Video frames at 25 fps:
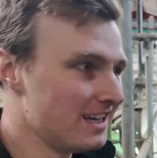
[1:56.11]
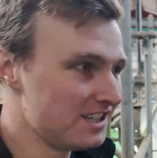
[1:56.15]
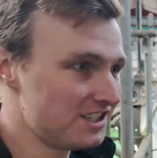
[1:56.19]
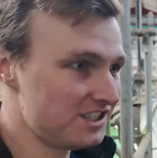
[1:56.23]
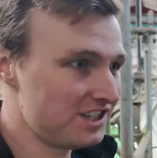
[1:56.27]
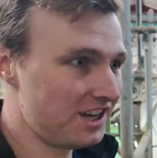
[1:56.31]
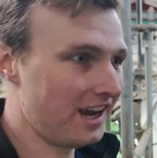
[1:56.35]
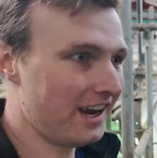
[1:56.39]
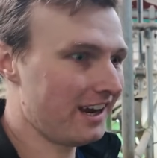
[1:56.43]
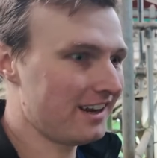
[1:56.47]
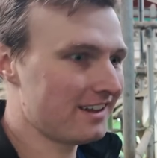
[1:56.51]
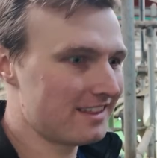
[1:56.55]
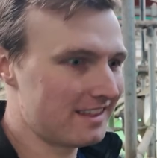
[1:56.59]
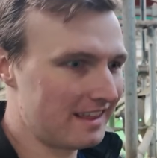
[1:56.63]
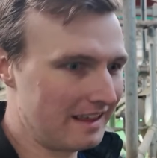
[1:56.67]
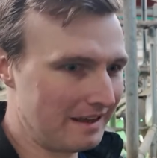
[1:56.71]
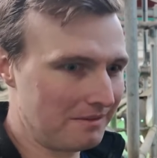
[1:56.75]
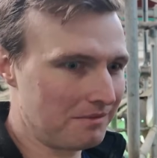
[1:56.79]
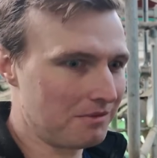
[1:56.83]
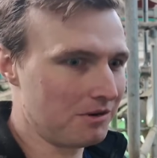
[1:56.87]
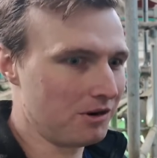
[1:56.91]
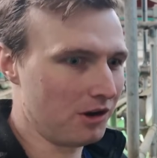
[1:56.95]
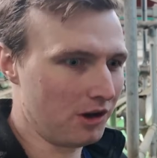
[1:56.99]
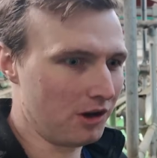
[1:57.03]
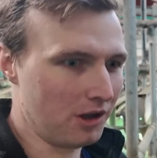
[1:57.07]
checked they
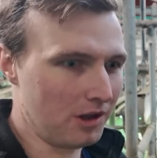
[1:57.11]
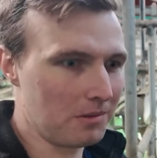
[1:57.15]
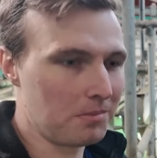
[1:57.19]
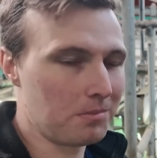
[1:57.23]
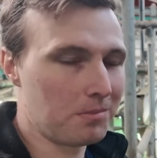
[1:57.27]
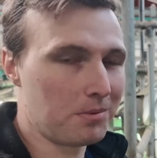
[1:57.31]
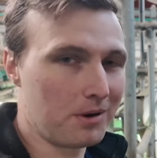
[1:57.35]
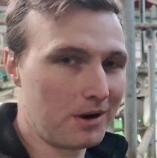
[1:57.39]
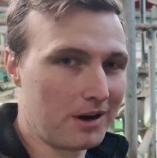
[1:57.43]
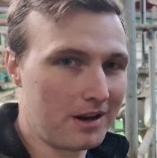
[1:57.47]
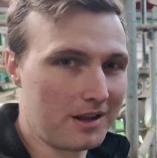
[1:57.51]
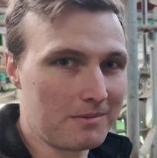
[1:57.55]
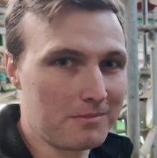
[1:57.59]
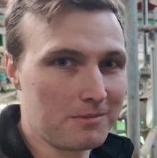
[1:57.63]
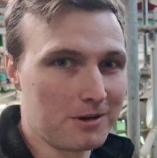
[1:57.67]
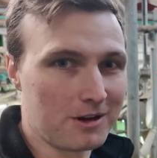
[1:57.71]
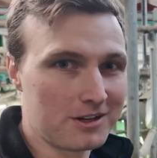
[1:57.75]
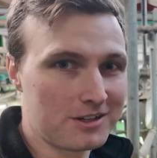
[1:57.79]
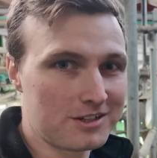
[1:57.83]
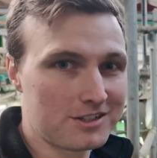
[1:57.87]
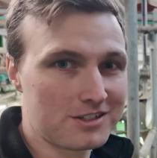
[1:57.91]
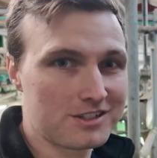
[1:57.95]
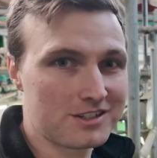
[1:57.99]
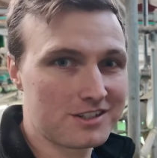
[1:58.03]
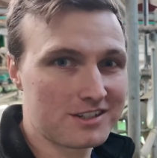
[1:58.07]
were all pretty
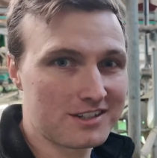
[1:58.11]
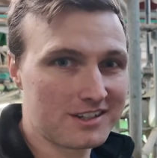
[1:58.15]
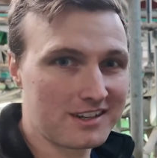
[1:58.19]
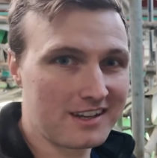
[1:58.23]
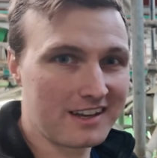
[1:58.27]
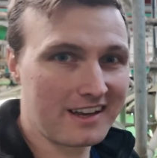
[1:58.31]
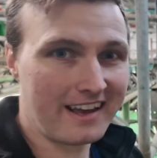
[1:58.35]
much